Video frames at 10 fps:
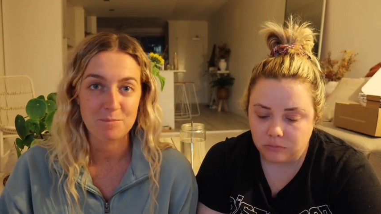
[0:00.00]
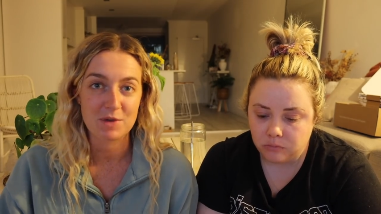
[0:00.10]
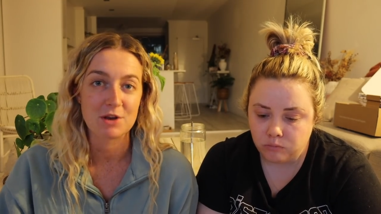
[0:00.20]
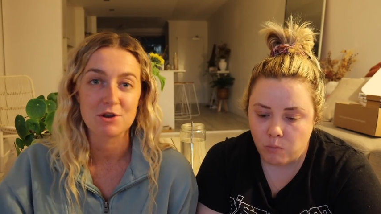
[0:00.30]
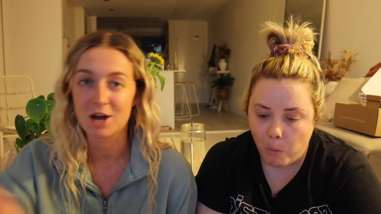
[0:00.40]

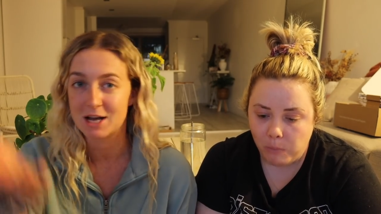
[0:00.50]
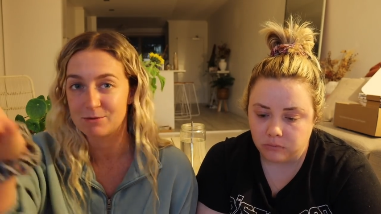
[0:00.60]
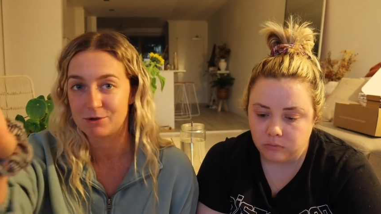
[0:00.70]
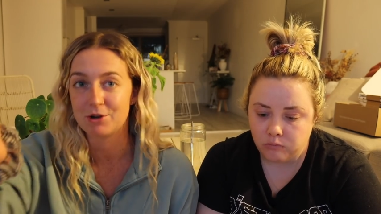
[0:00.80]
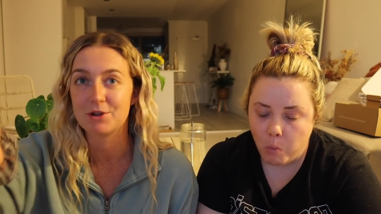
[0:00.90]
Speaker 1: And you guys
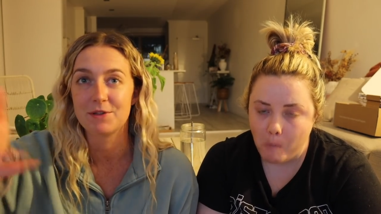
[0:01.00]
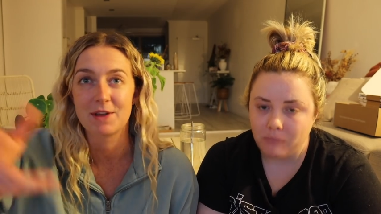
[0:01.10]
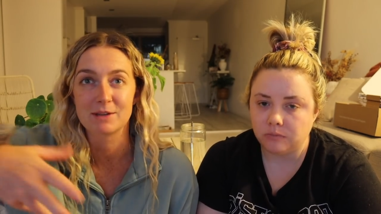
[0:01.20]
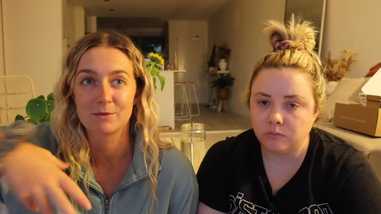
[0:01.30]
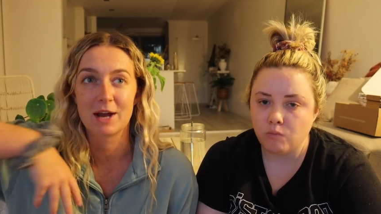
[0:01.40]
would know that
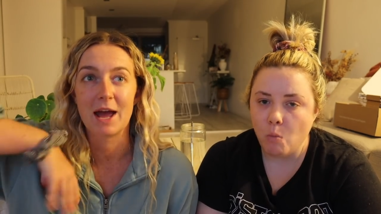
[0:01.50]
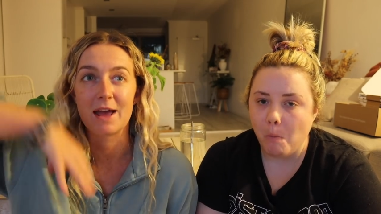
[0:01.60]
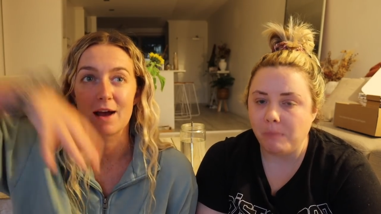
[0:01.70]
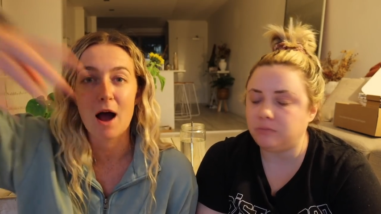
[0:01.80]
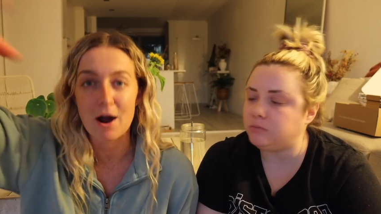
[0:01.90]
that's what I
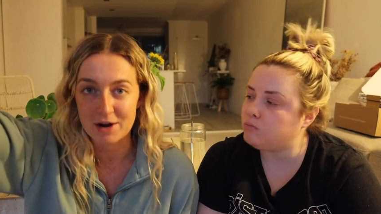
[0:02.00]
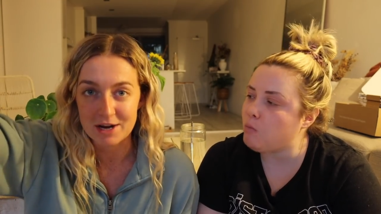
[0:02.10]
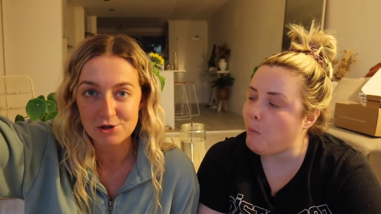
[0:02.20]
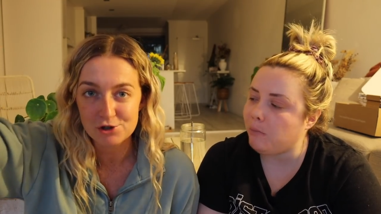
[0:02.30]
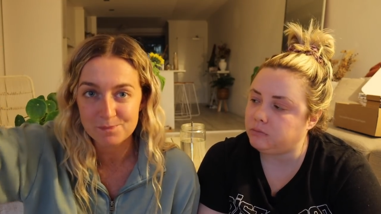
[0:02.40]

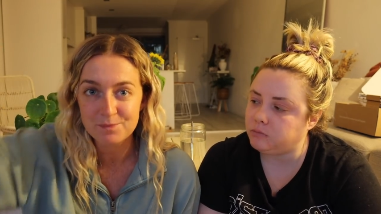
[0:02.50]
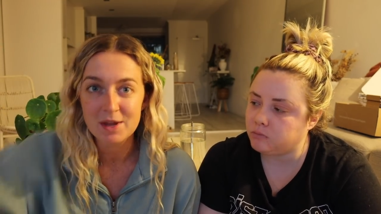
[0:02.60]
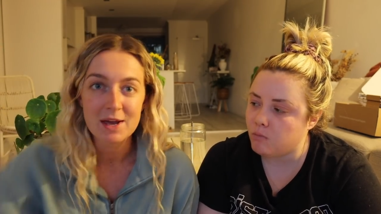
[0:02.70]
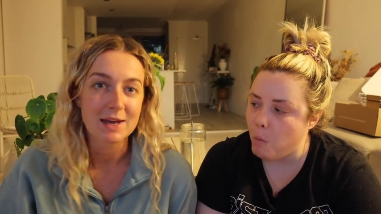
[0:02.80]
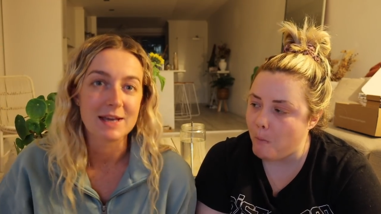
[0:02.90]
encourage,
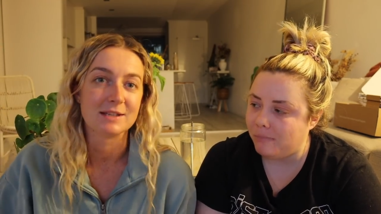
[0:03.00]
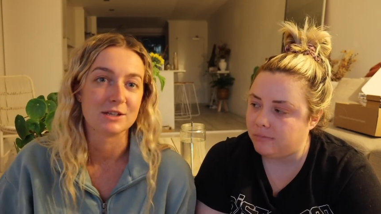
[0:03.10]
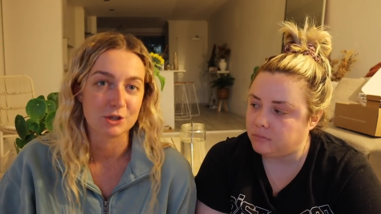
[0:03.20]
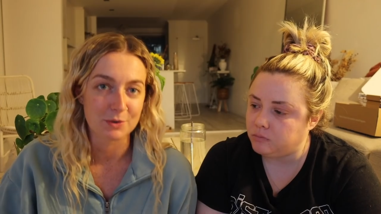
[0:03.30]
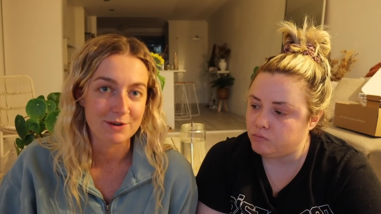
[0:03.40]
is
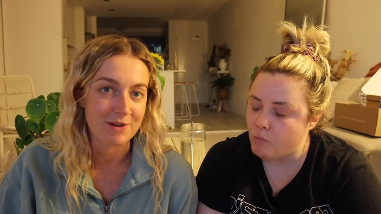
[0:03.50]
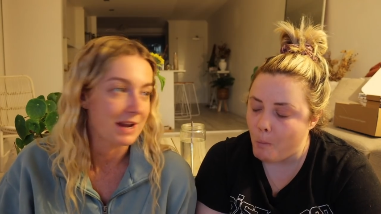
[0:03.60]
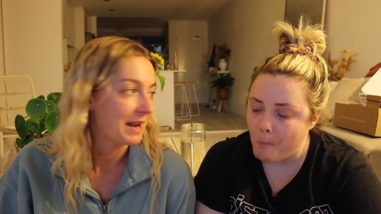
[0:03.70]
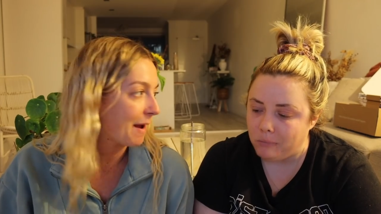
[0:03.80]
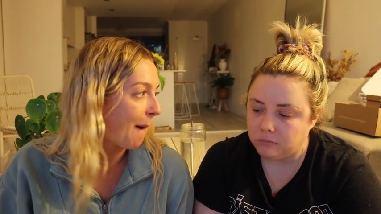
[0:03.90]
intuitive
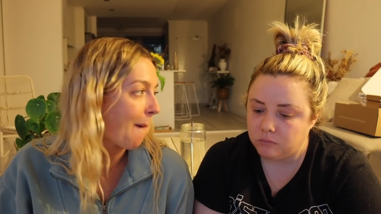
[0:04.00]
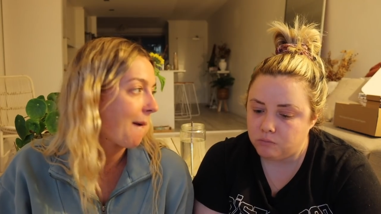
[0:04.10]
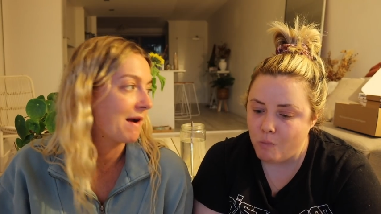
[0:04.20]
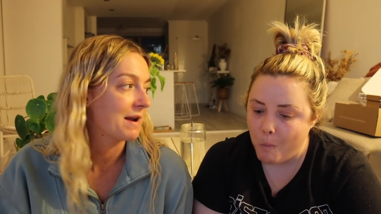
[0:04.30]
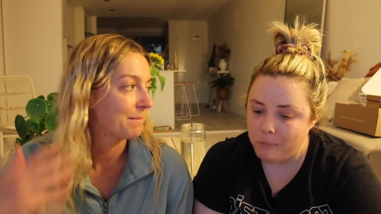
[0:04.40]
eating
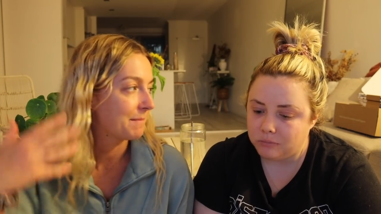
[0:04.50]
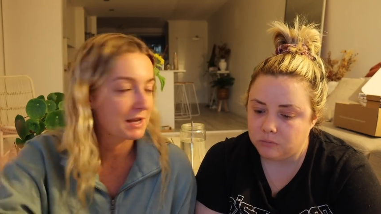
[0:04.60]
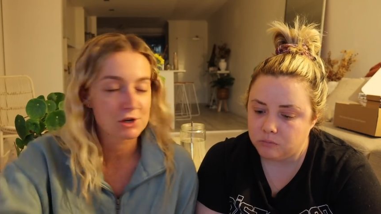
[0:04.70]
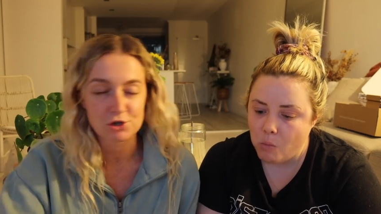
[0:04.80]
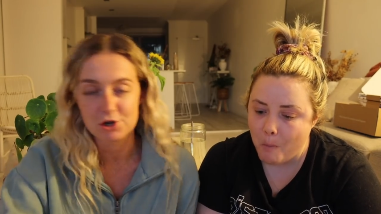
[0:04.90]
and
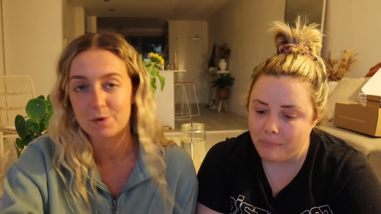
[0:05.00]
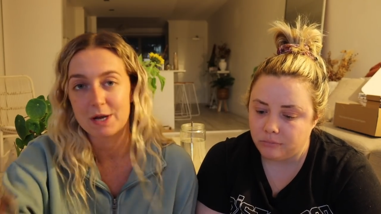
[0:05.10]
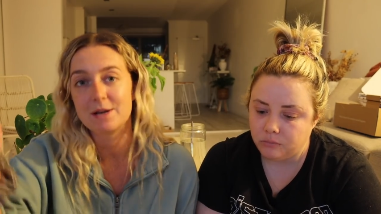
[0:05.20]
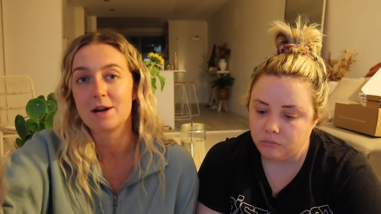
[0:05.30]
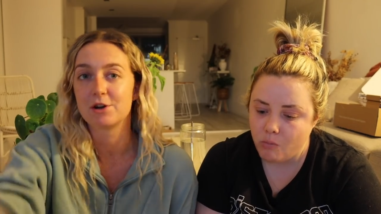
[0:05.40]
making sure you
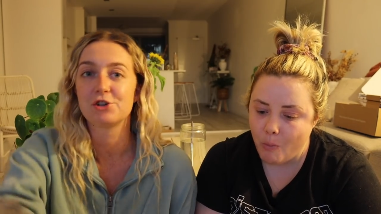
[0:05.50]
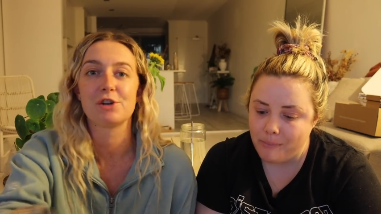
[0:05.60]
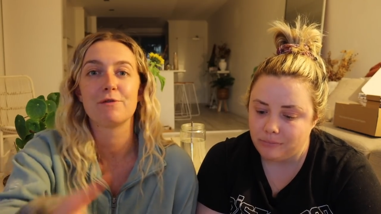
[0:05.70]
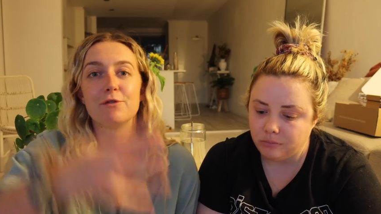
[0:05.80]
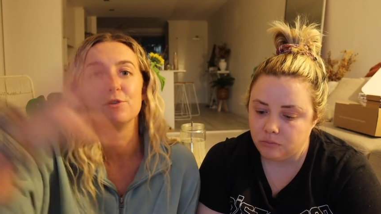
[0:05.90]
eat
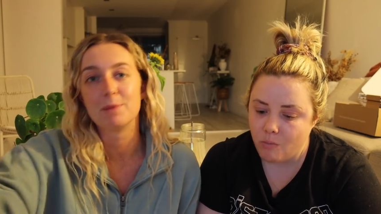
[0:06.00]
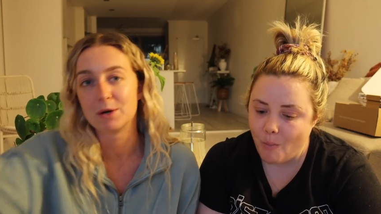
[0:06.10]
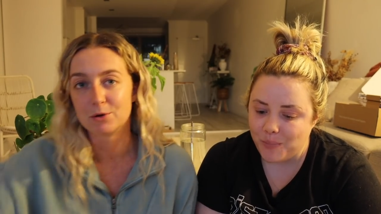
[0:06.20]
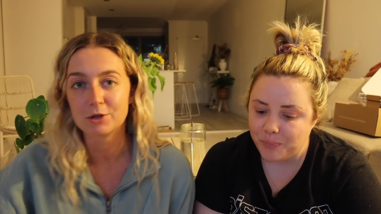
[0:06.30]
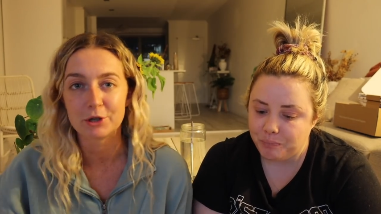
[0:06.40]
nourishing food, but
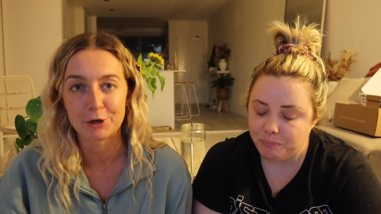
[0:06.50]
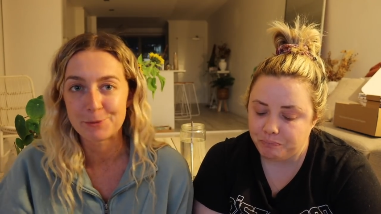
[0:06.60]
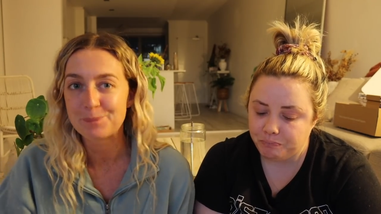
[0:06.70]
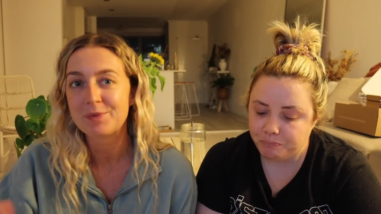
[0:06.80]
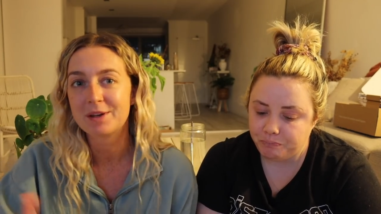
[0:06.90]

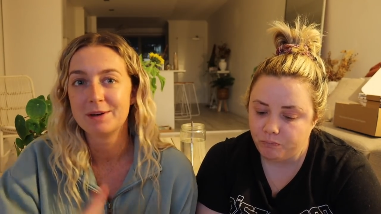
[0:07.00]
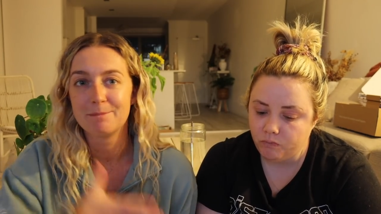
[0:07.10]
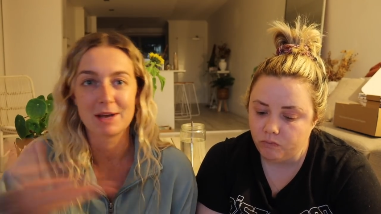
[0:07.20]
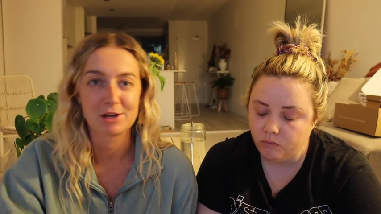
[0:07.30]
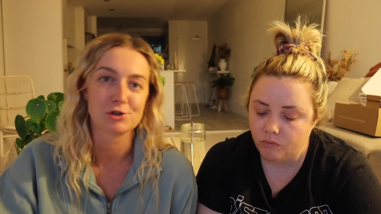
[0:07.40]
also
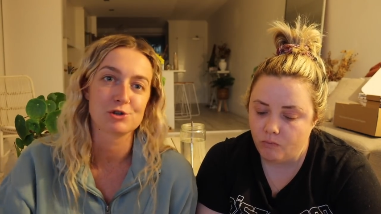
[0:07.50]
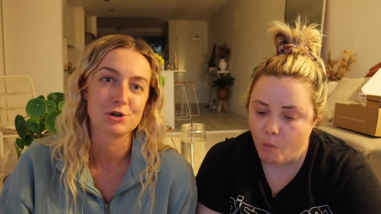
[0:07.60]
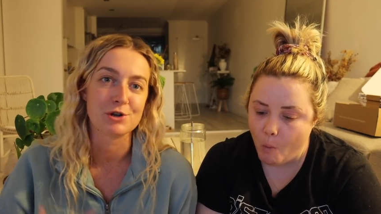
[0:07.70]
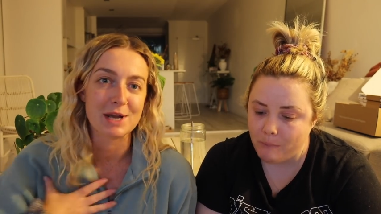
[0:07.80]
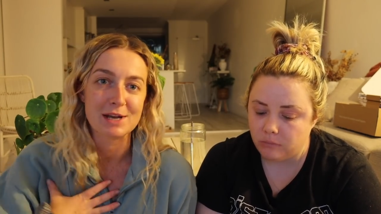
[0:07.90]
making sure
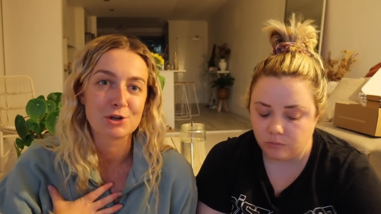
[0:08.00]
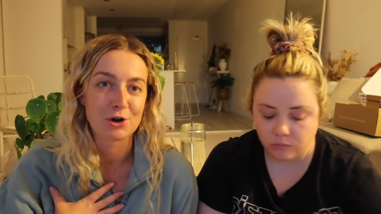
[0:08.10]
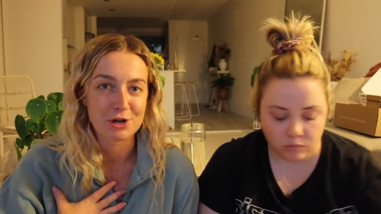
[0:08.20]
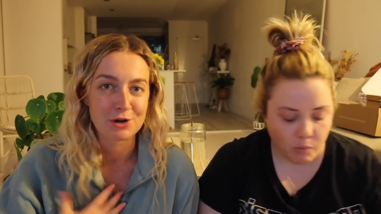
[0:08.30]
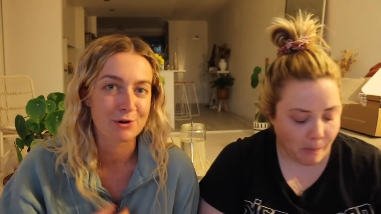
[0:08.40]
you eat to
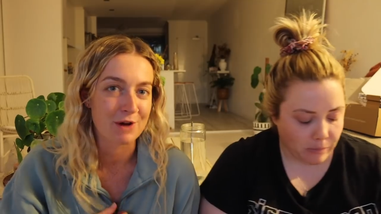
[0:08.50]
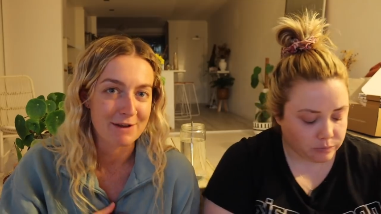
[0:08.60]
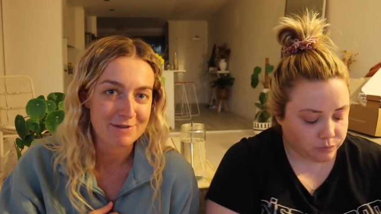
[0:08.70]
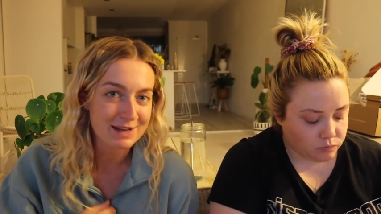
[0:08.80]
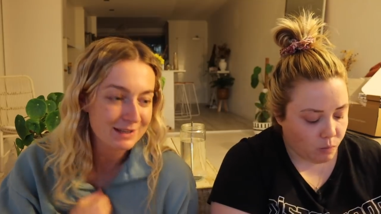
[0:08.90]
honor your
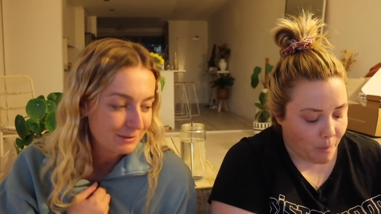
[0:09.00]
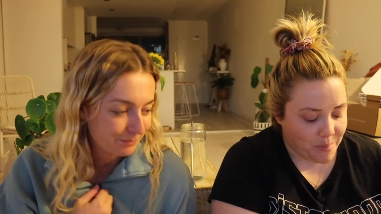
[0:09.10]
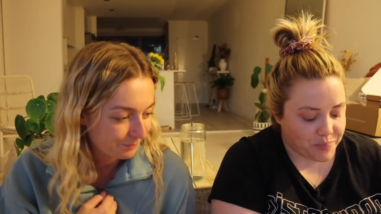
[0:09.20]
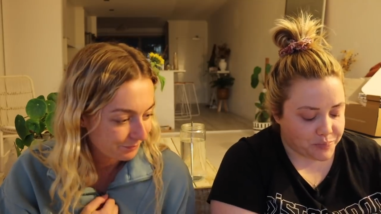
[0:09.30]
cravings.